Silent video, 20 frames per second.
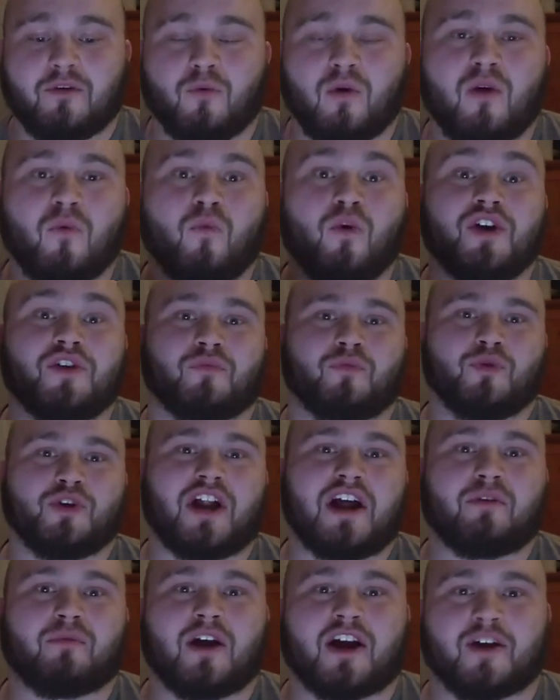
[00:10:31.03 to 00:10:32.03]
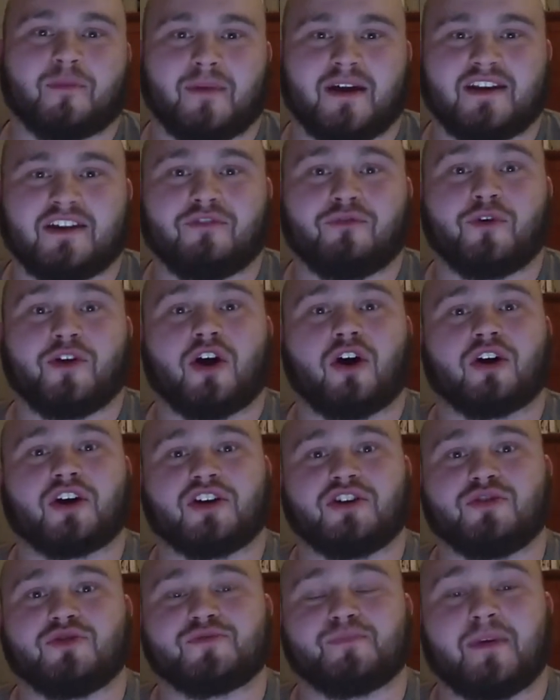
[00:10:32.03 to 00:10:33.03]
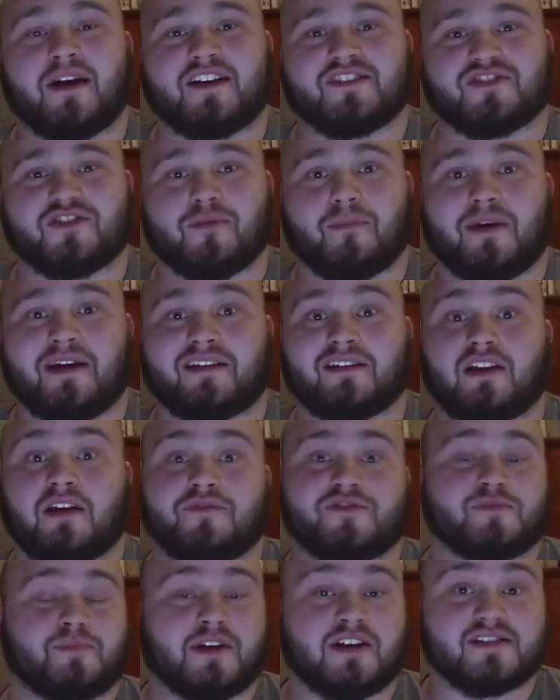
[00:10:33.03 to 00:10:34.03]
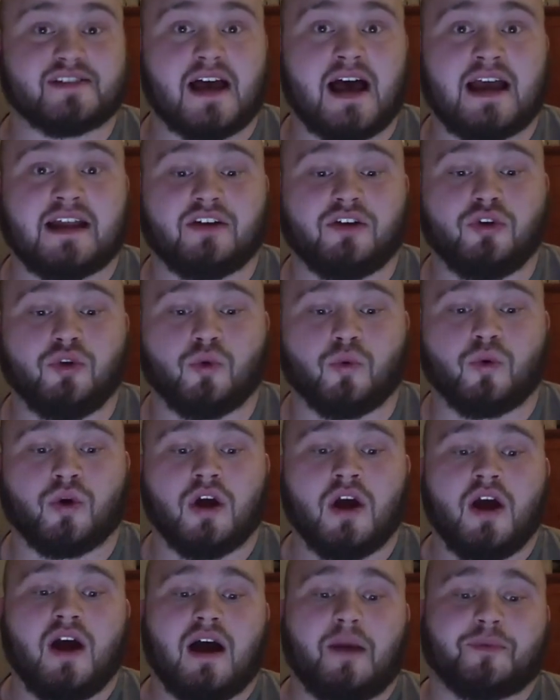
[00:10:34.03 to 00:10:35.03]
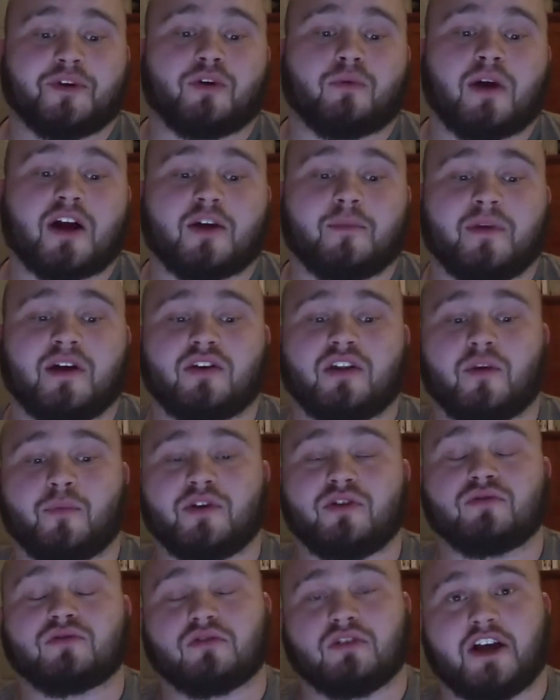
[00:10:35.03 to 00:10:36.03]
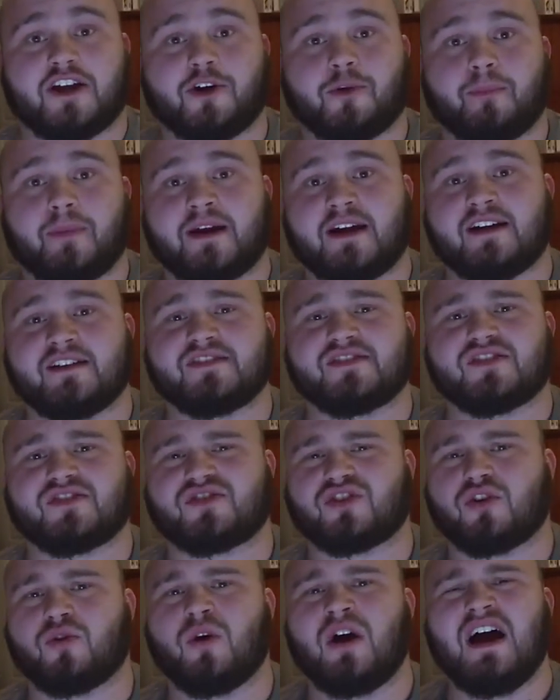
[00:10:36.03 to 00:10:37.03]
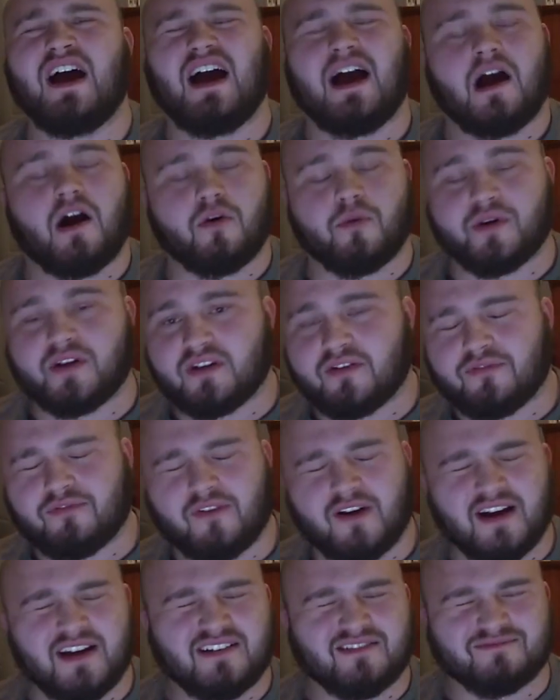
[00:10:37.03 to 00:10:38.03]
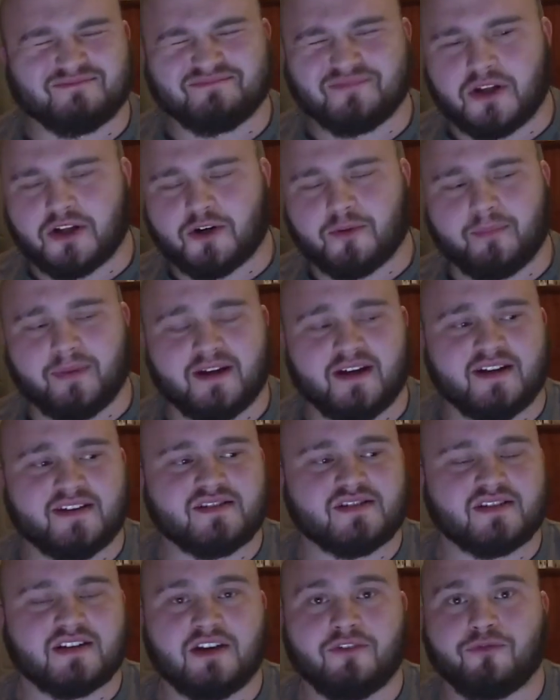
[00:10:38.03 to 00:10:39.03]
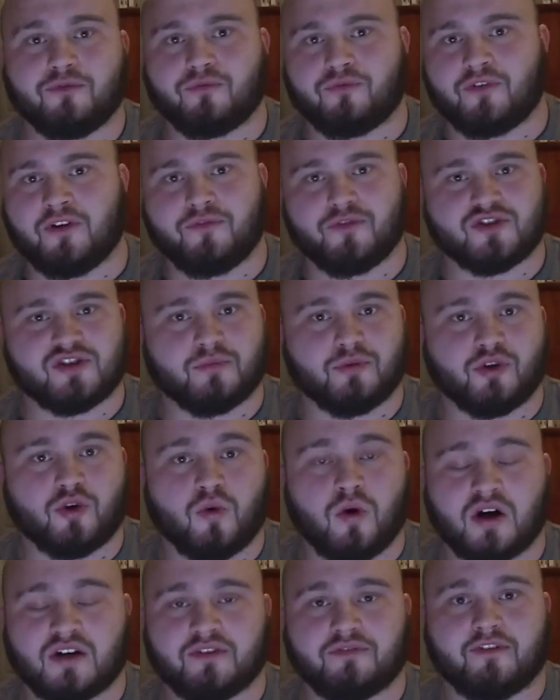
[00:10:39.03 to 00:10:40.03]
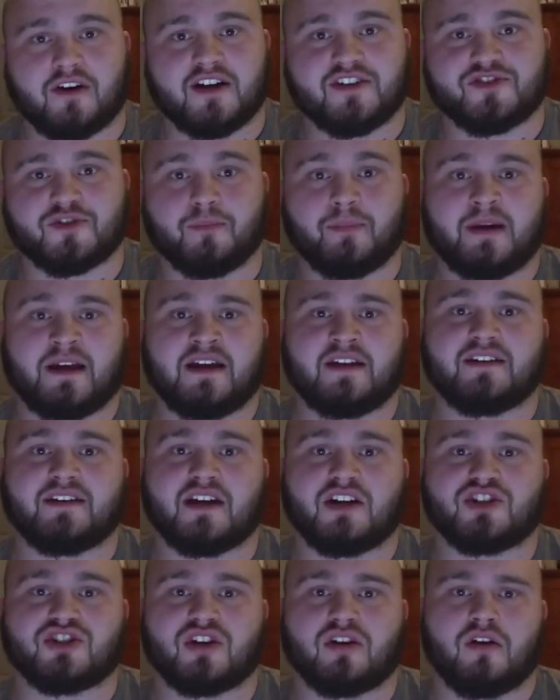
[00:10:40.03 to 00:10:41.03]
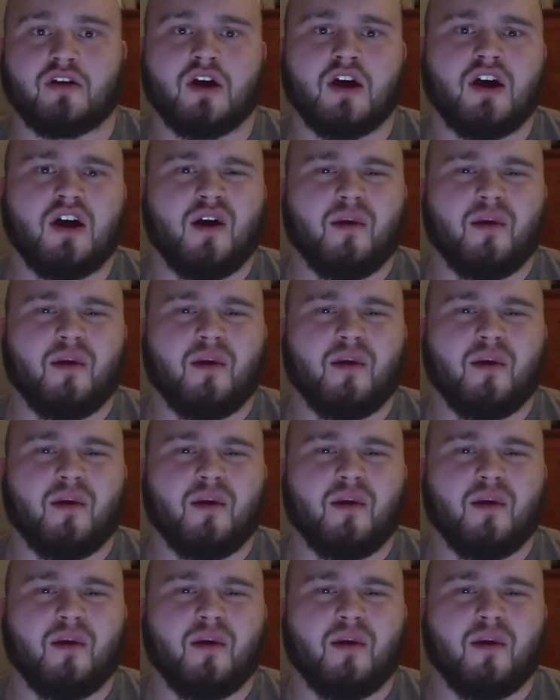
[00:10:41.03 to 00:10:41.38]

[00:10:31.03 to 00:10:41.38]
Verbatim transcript: what what would I recommend if we are going to use bands on the main lifts? Because I do. I'm going to recommend that we use lighter bands. So how are we going to find lighter bands? If if you're someone who quantifies your band tension,